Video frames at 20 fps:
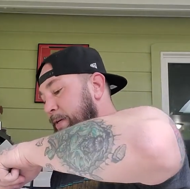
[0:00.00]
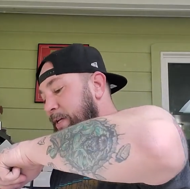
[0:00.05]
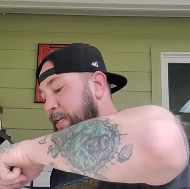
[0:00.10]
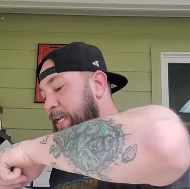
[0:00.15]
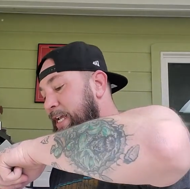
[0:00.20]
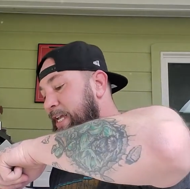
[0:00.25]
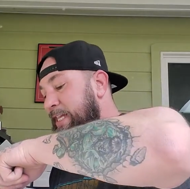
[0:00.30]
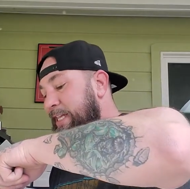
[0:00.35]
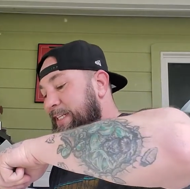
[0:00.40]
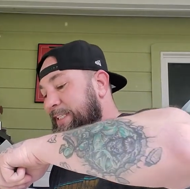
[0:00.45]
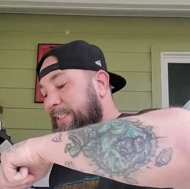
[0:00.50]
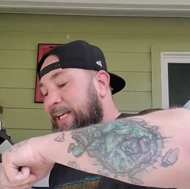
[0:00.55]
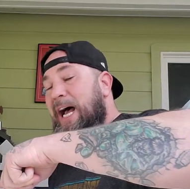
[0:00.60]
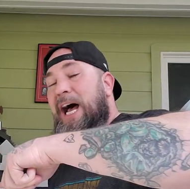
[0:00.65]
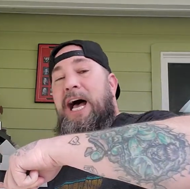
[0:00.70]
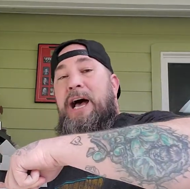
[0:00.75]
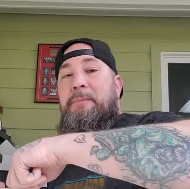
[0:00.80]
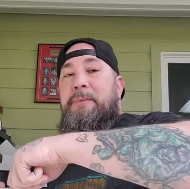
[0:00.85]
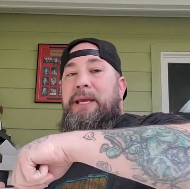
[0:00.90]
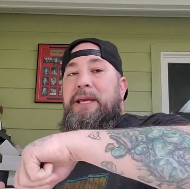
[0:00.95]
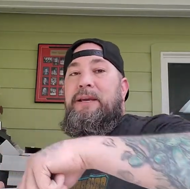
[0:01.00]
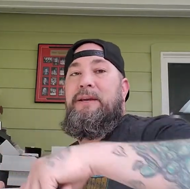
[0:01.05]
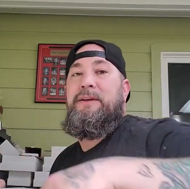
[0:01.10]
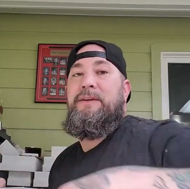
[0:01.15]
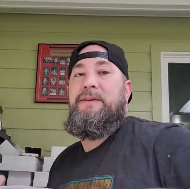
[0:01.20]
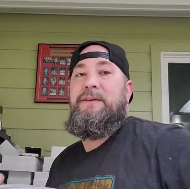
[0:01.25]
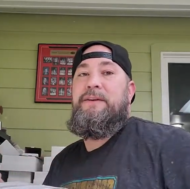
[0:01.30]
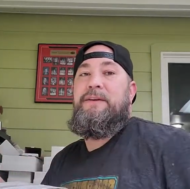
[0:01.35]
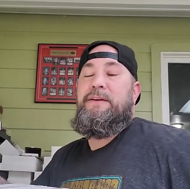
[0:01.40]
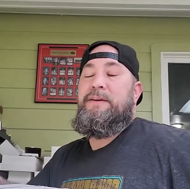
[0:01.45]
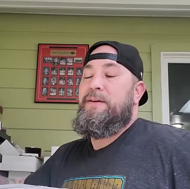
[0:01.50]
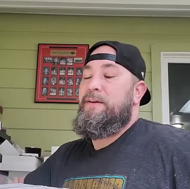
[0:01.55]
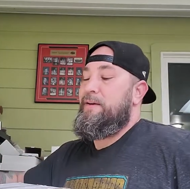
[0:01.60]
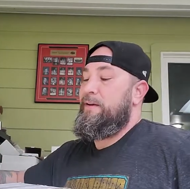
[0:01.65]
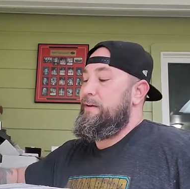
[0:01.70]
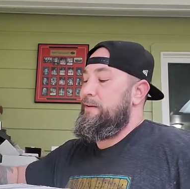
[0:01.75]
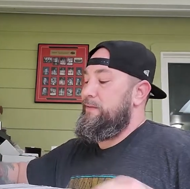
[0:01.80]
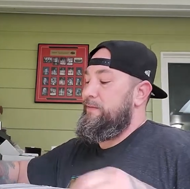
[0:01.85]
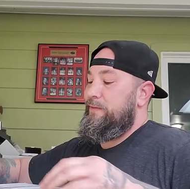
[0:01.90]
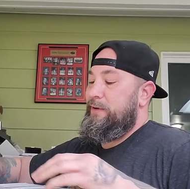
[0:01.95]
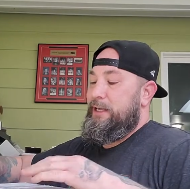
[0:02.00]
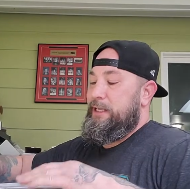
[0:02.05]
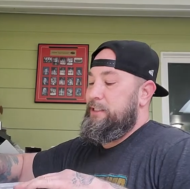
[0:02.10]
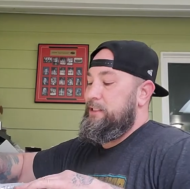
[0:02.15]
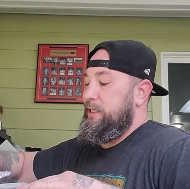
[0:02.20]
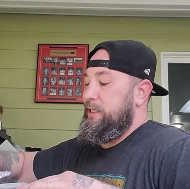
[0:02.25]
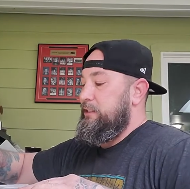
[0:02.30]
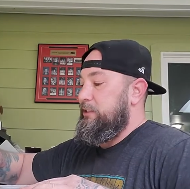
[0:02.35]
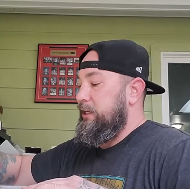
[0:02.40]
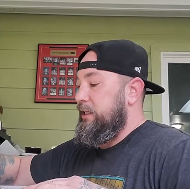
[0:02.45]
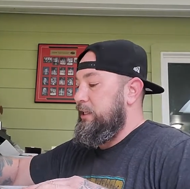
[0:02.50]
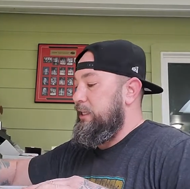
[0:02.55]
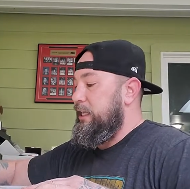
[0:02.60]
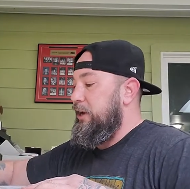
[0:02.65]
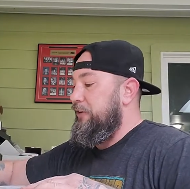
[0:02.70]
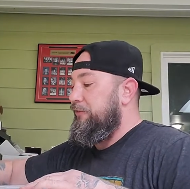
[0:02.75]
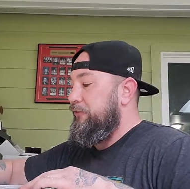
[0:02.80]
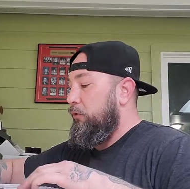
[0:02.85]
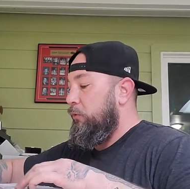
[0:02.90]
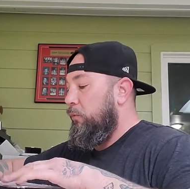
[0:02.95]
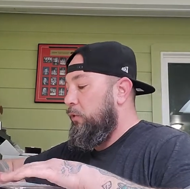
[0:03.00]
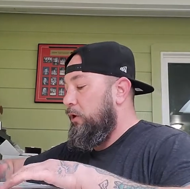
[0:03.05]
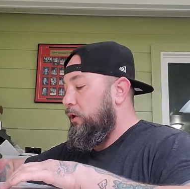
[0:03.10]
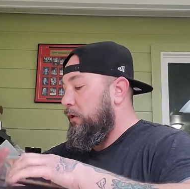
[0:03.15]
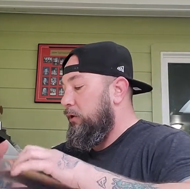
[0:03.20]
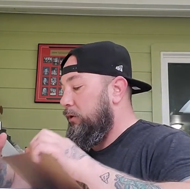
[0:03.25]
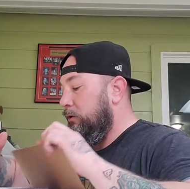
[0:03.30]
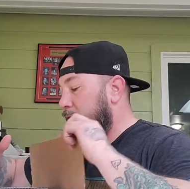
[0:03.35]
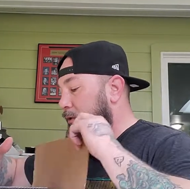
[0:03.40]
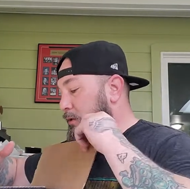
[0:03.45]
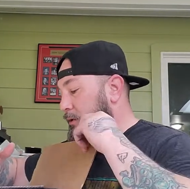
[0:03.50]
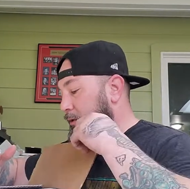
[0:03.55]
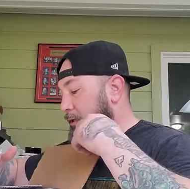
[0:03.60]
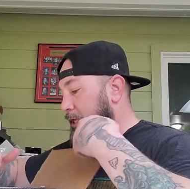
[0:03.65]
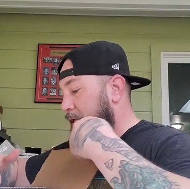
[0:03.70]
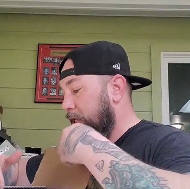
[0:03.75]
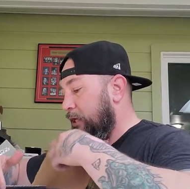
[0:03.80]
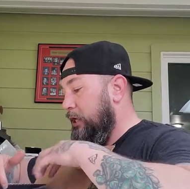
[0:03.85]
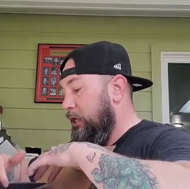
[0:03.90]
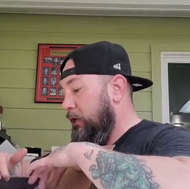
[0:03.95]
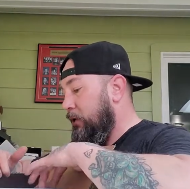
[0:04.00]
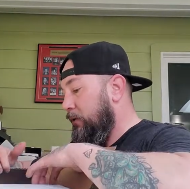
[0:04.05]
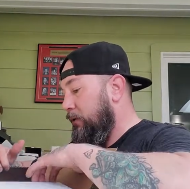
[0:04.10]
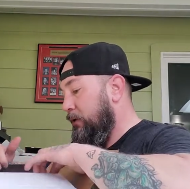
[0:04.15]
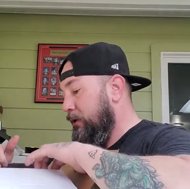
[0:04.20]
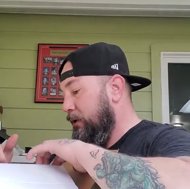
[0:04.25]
in this hobby, it's a different world, you know.